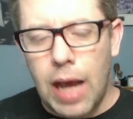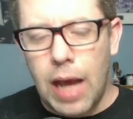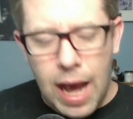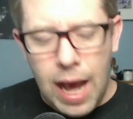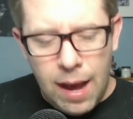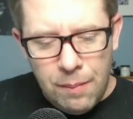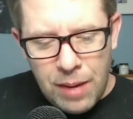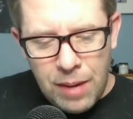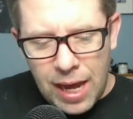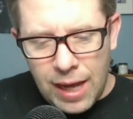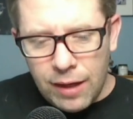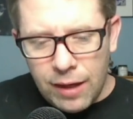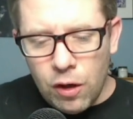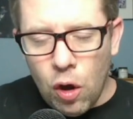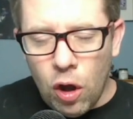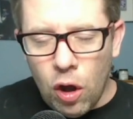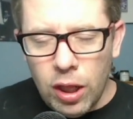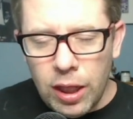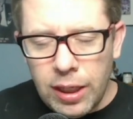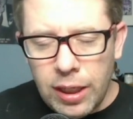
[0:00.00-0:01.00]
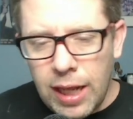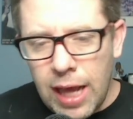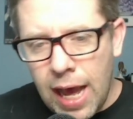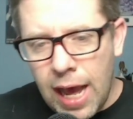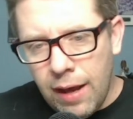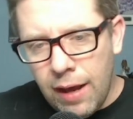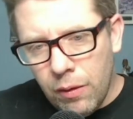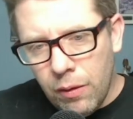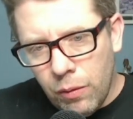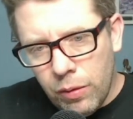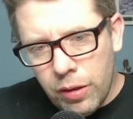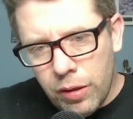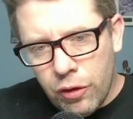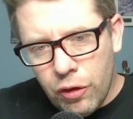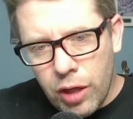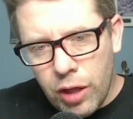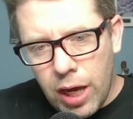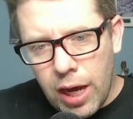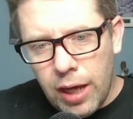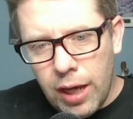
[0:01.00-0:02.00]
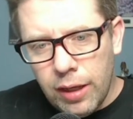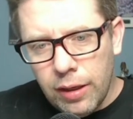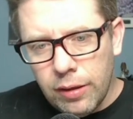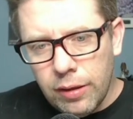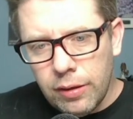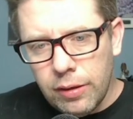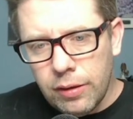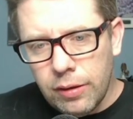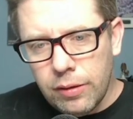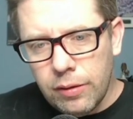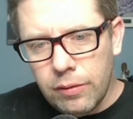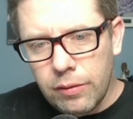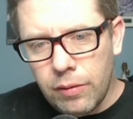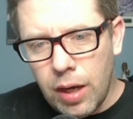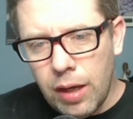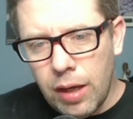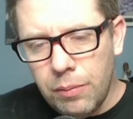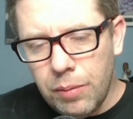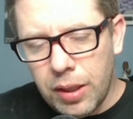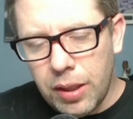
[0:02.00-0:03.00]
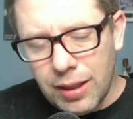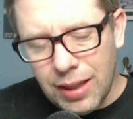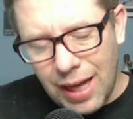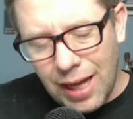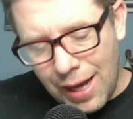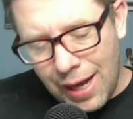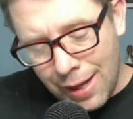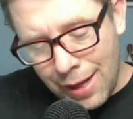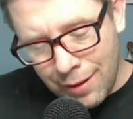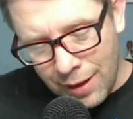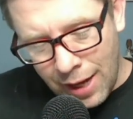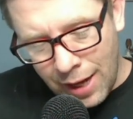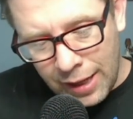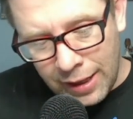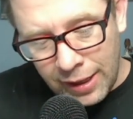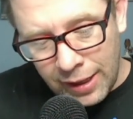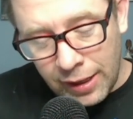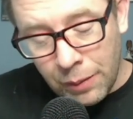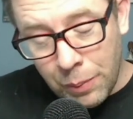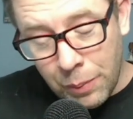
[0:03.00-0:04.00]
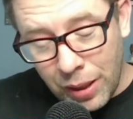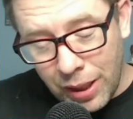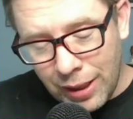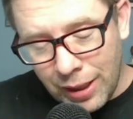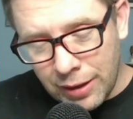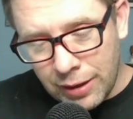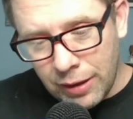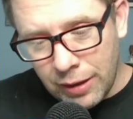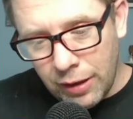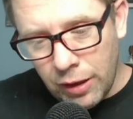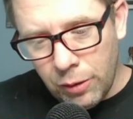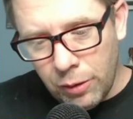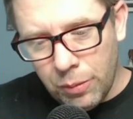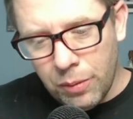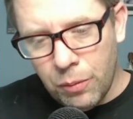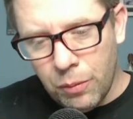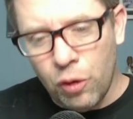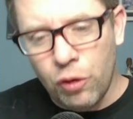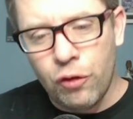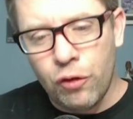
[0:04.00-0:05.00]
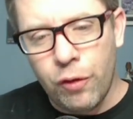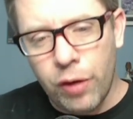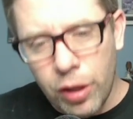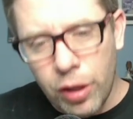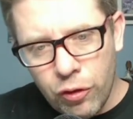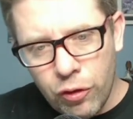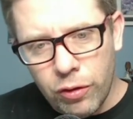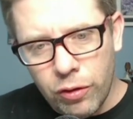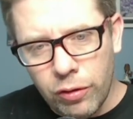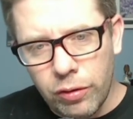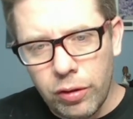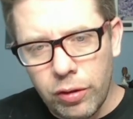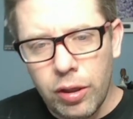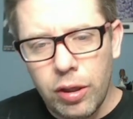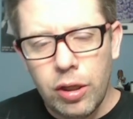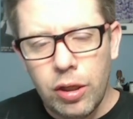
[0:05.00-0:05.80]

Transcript: I'm not calling that with Shaw, right? Because I think the Big East is a little bit more traditional.